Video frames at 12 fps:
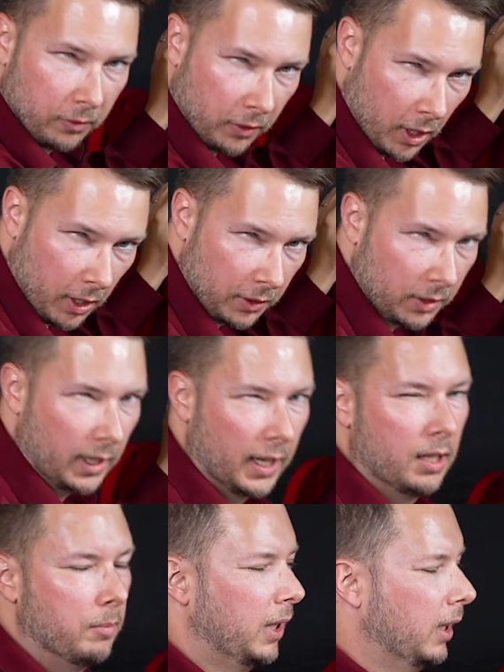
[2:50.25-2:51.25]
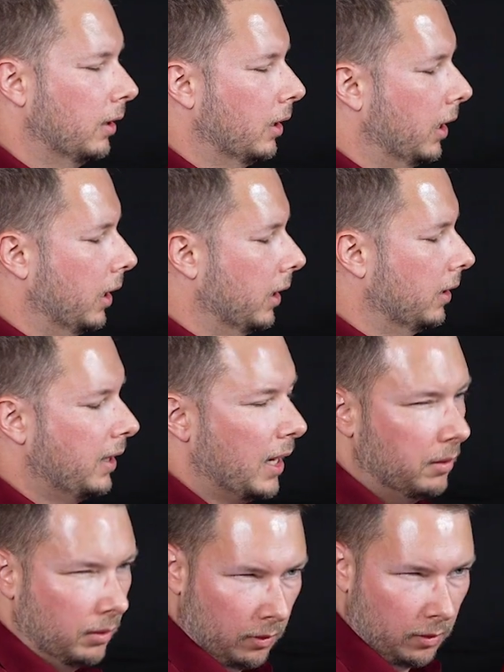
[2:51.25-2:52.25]
falls and can be
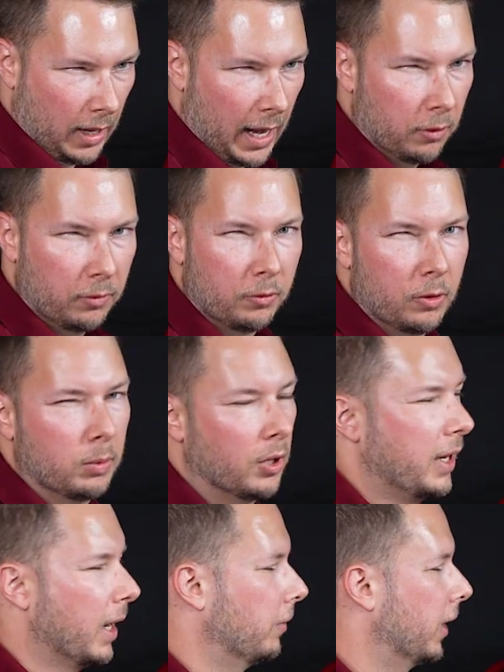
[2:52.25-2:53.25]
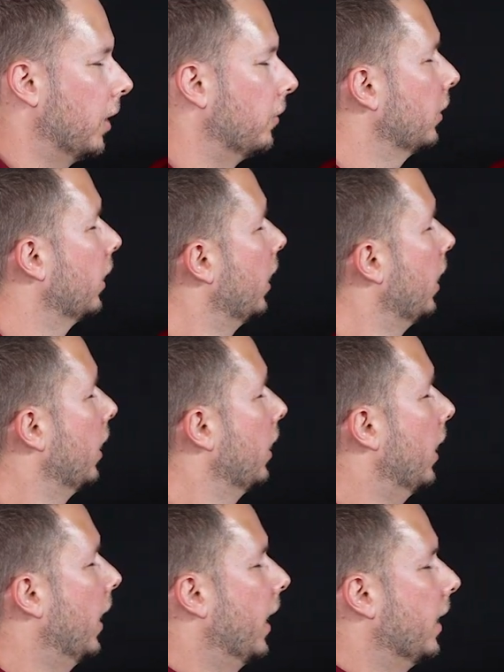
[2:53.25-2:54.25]
sent out through a blowdown valve.
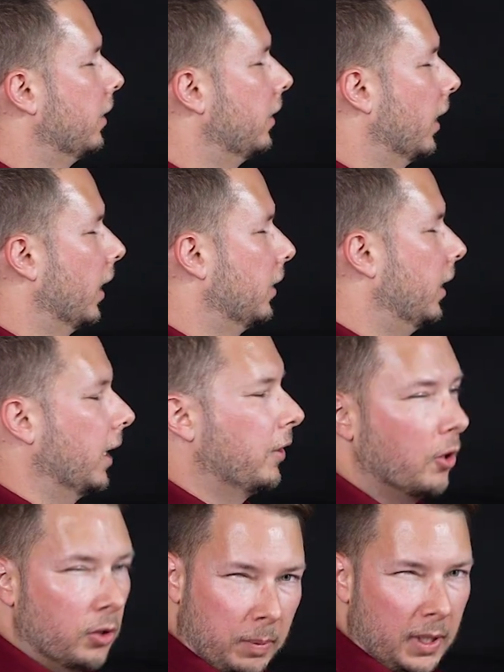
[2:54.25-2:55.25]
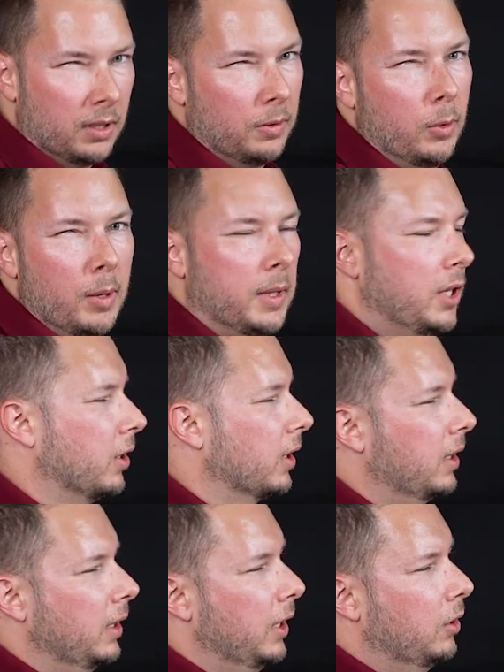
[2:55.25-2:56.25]
And to get those pieces of equipment, you
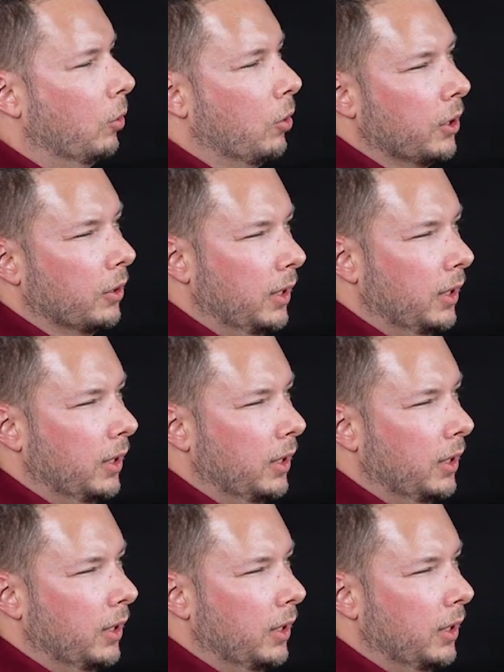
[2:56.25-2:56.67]
just need to order